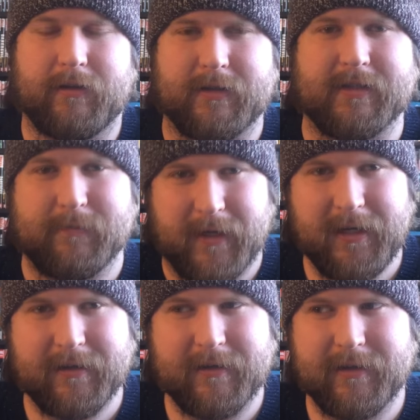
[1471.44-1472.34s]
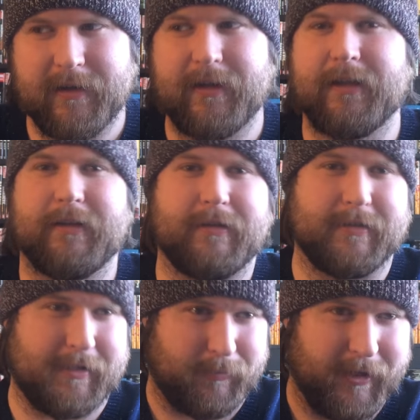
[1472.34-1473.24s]
This is me.
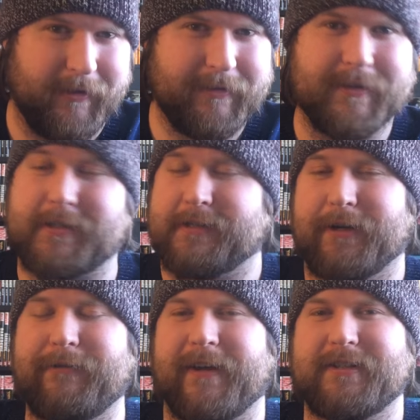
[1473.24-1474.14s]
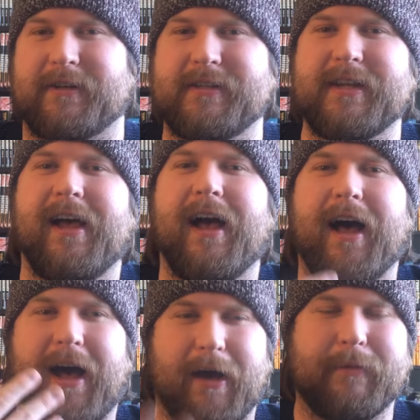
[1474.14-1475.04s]
This is Will. This is Nerdventures.
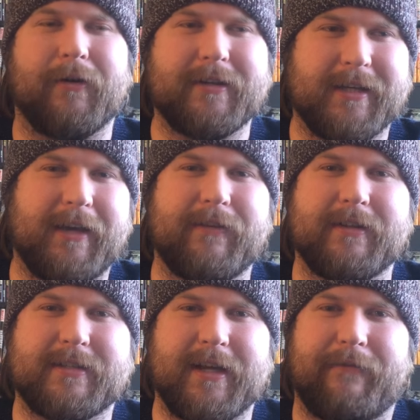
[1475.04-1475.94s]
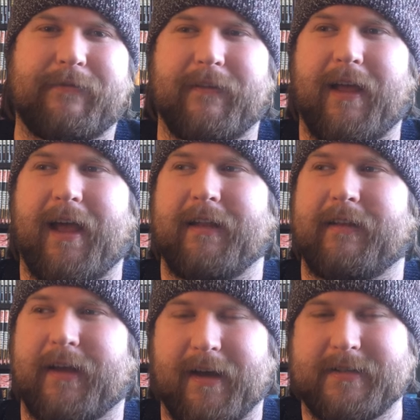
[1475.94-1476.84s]
I'm going to give you the stuff
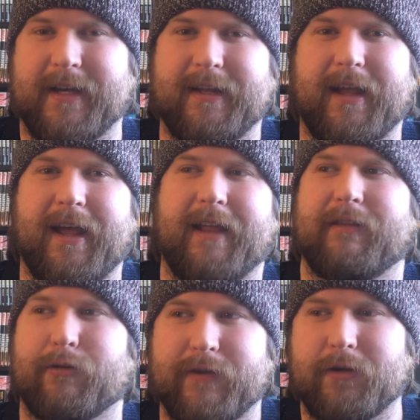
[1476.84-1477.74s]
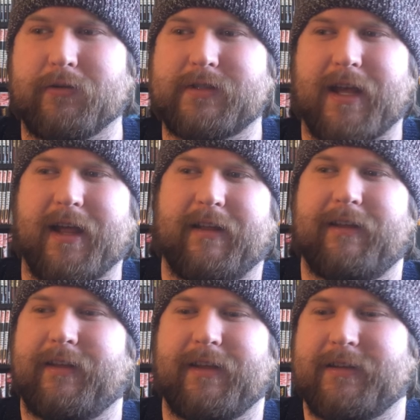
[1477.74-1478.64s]
and the content and the reviews
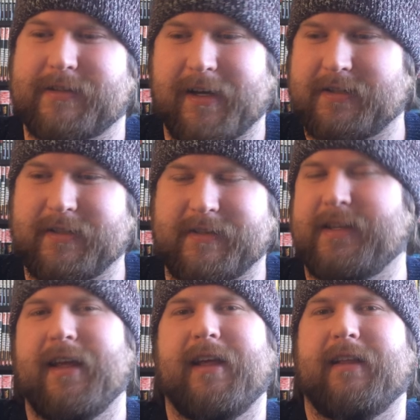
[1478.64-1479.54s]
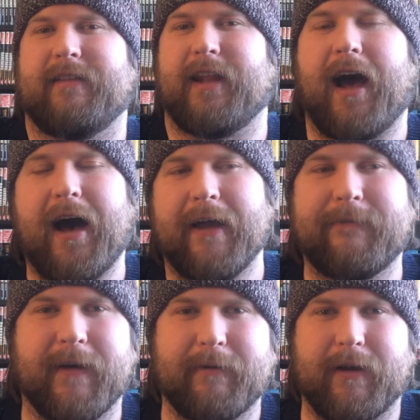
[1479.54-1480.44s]
and the discussions that I
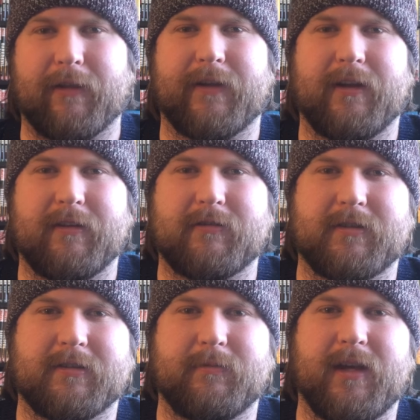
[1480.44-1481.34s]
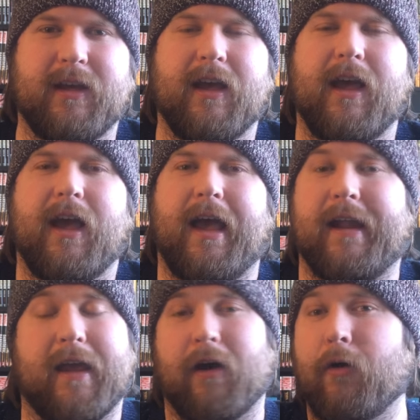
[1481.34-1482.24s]
find relevant and interesting to me.
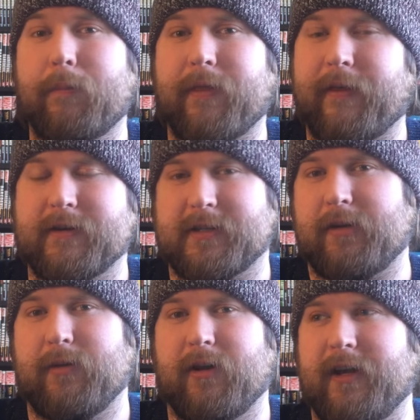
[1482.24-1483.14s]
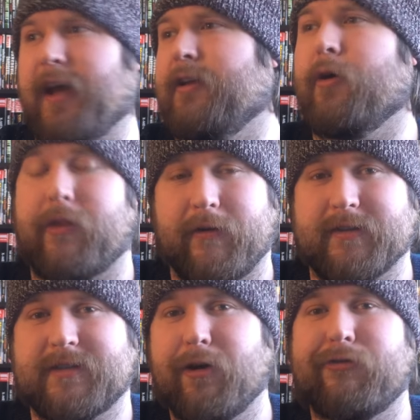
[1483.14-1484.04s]
And I hope that there's a community. I know there
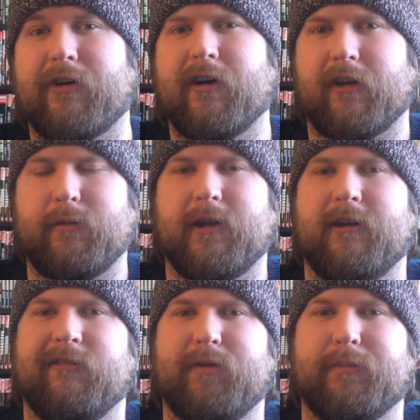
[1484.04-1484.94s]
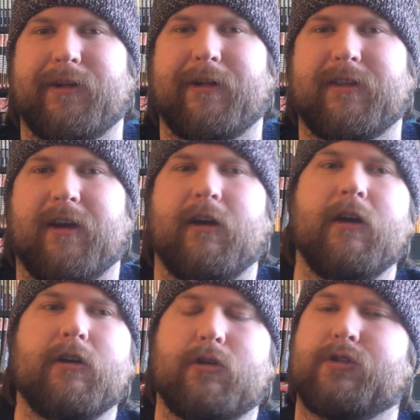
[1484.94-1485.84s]
is so far a community of people out there
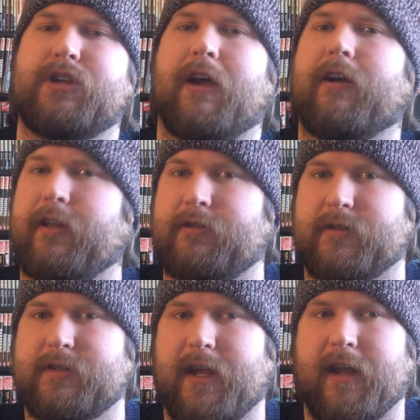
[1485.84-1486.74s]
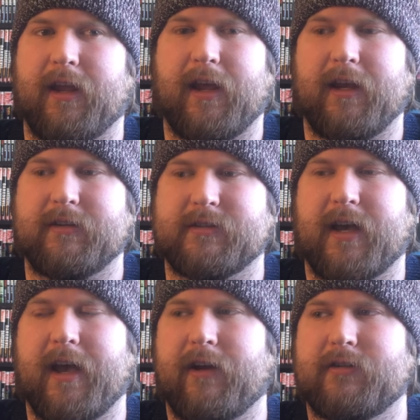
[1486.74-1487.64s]
who share an interest and a
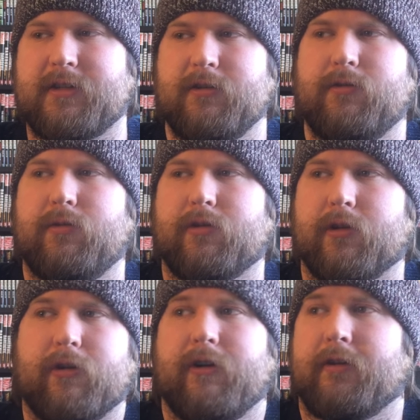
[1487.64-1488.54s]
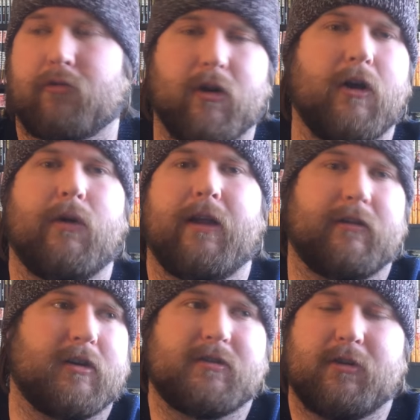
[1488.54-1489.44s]
desire to learn and grow
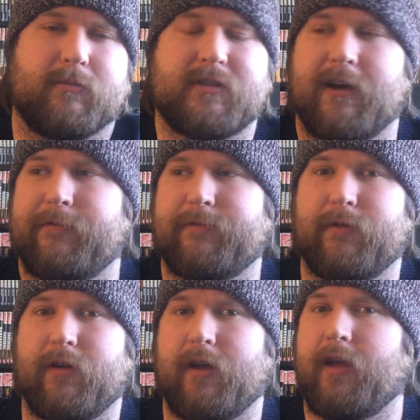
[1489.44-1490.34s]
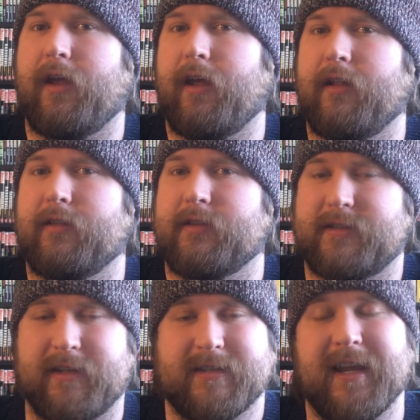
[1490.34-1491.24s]
and consume stuff
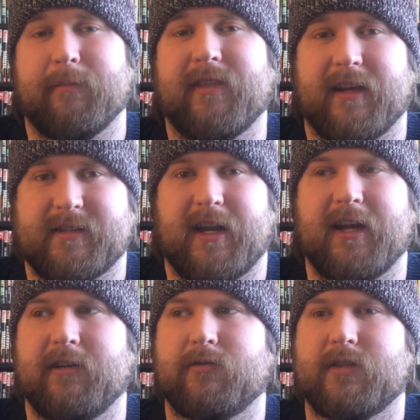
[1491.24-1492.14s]
the same things that I do.